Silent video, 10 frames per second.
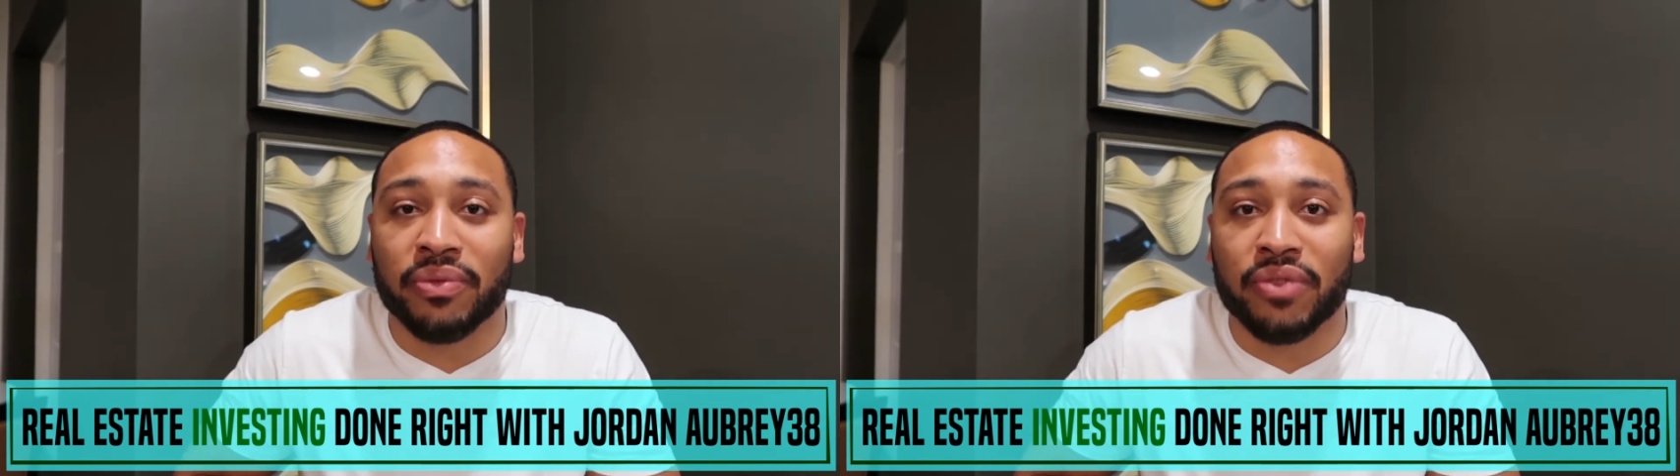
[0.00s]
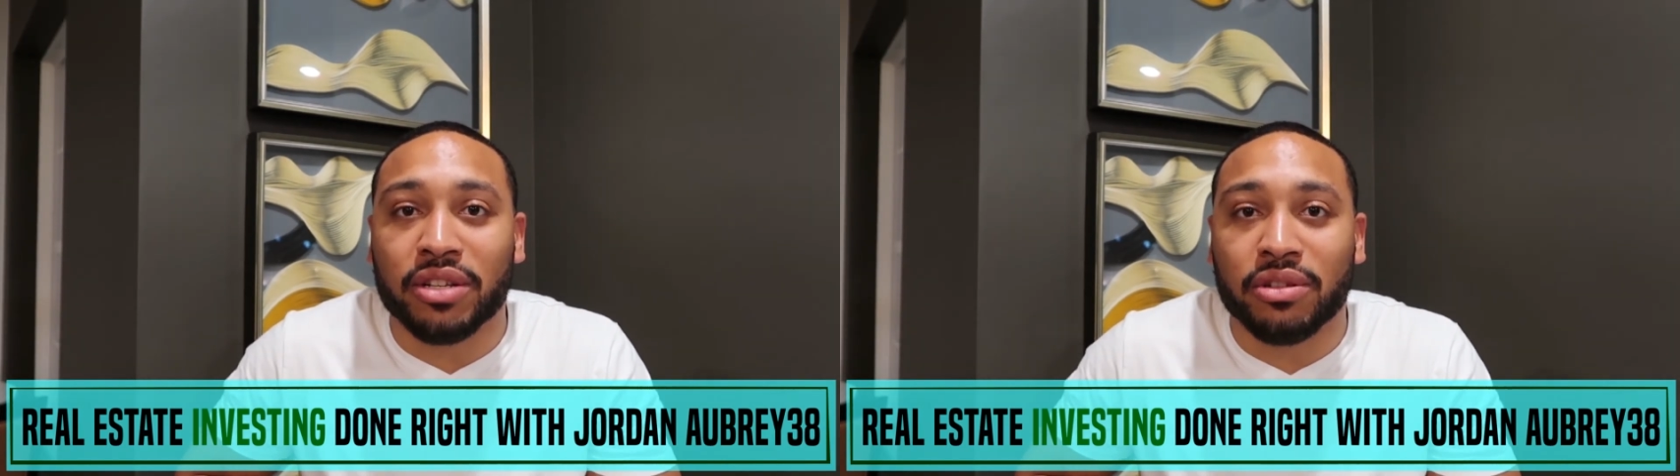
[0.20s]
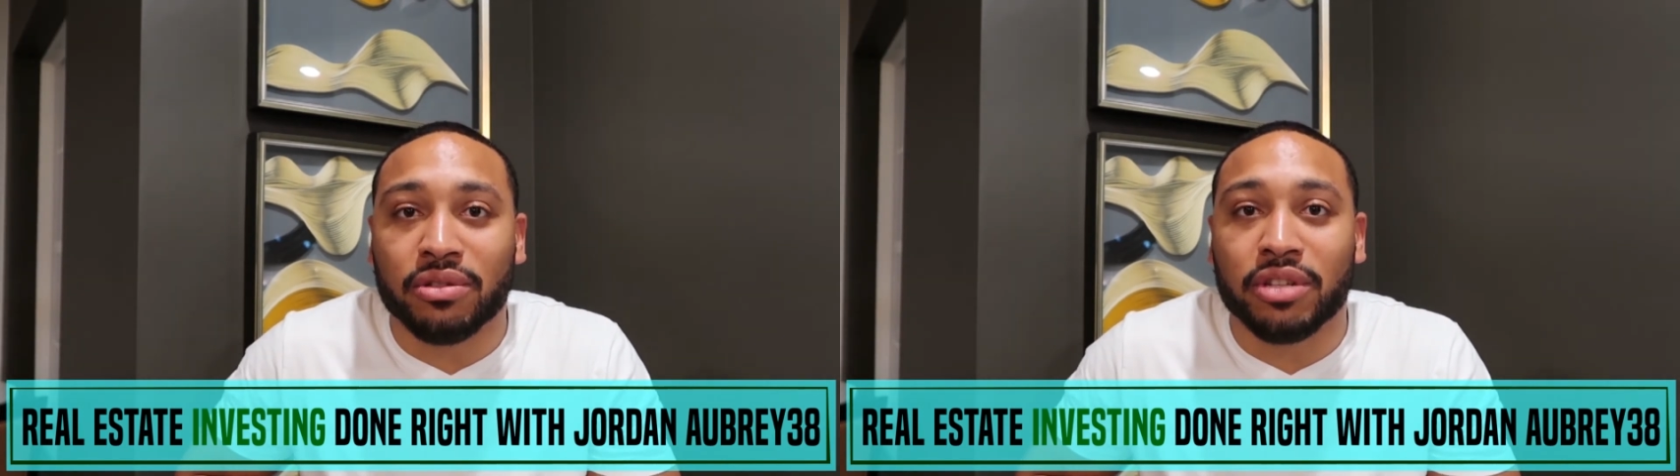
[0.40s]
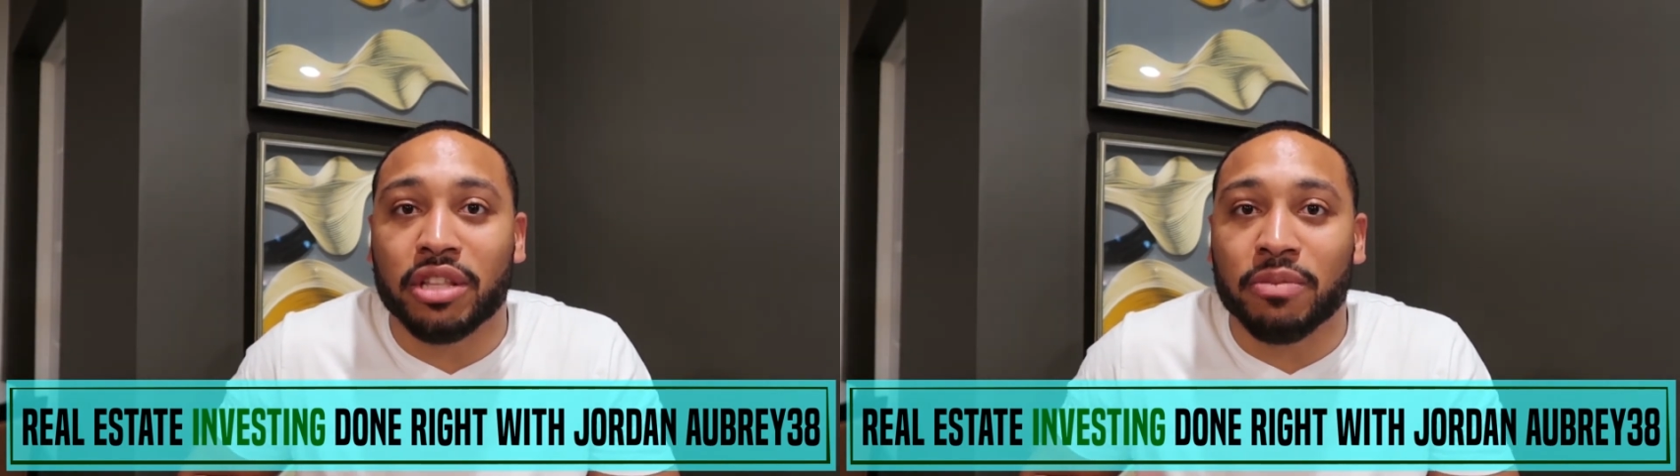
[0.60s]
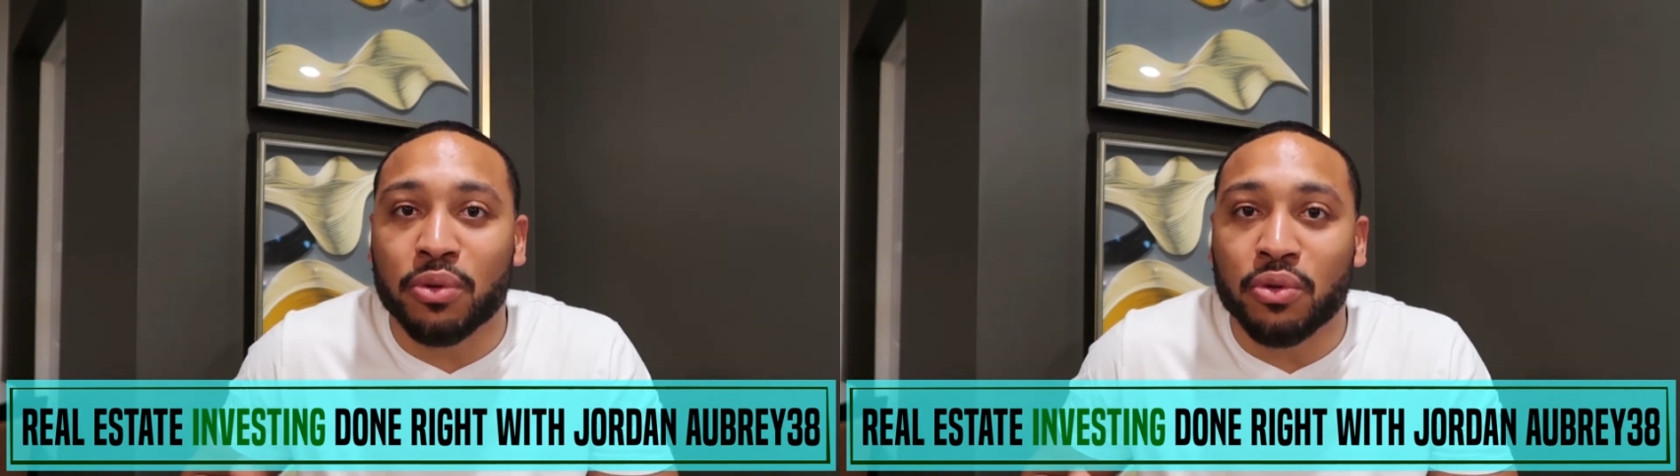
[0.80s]
professionals to
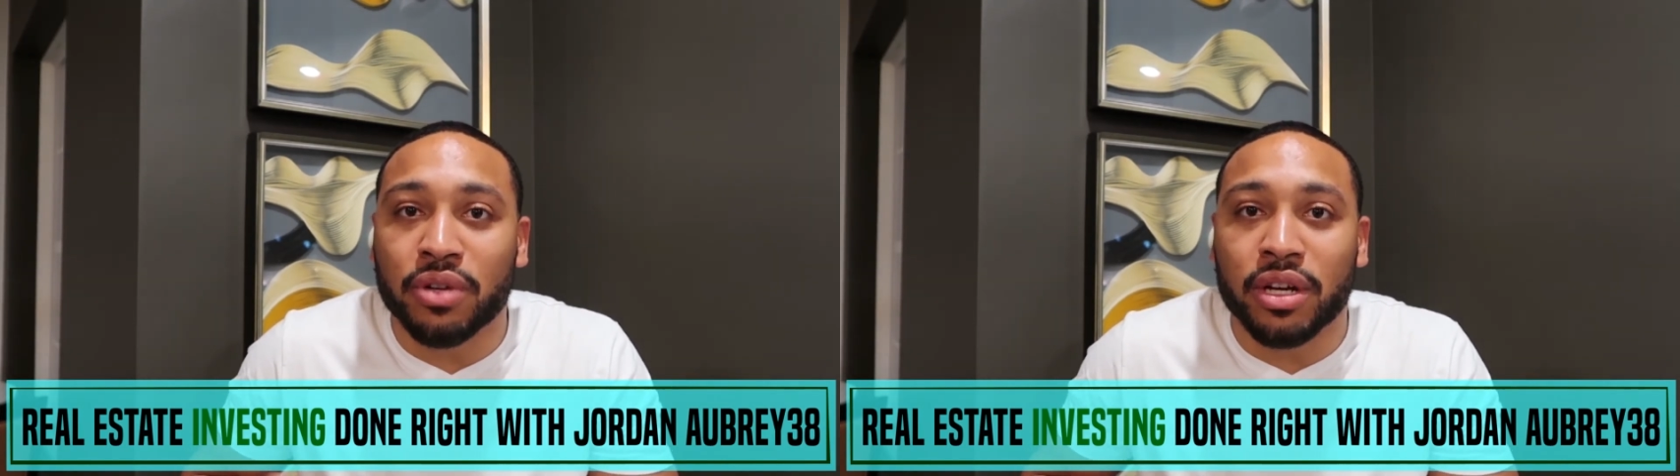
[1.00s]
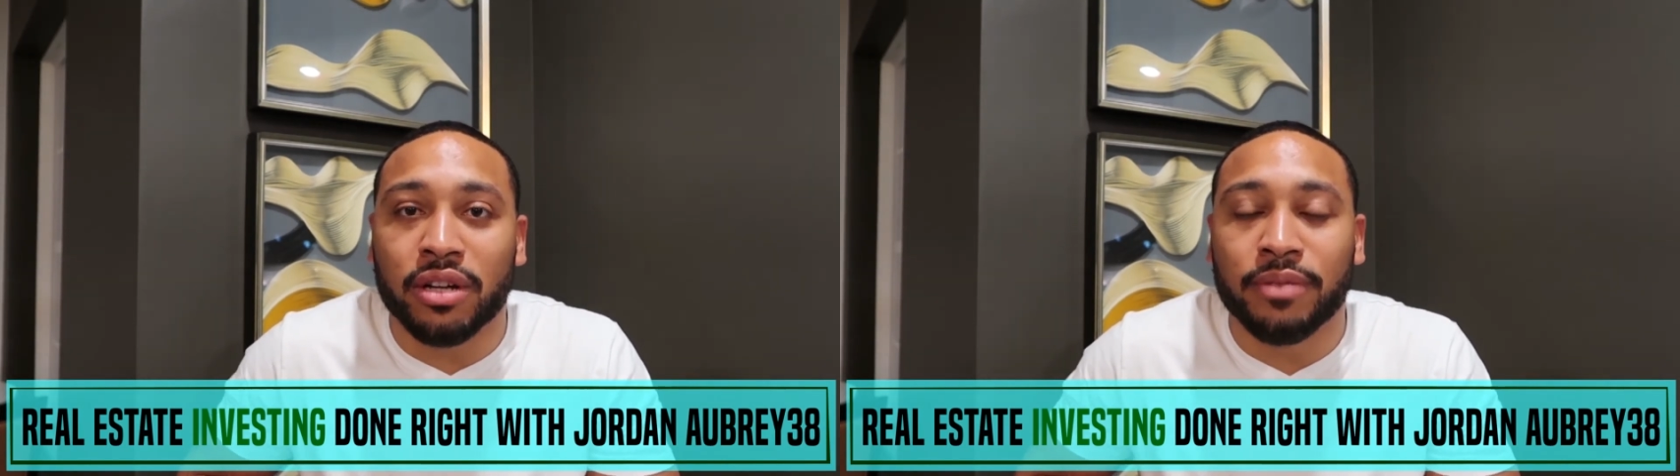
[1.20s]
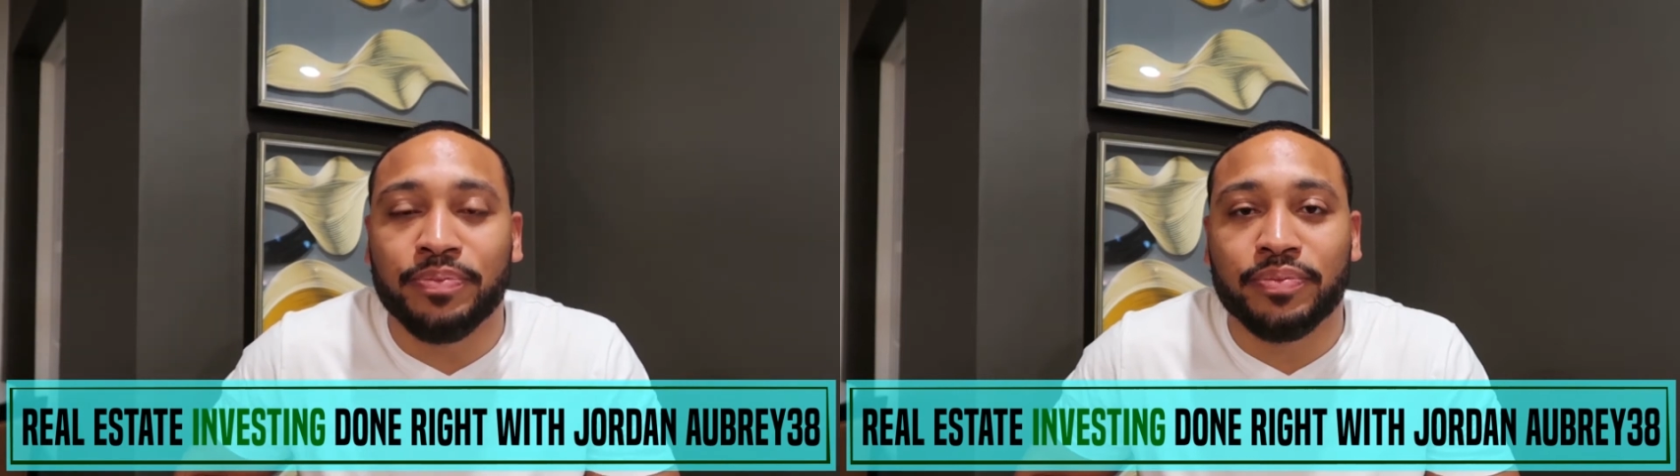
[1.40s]
get the pool done.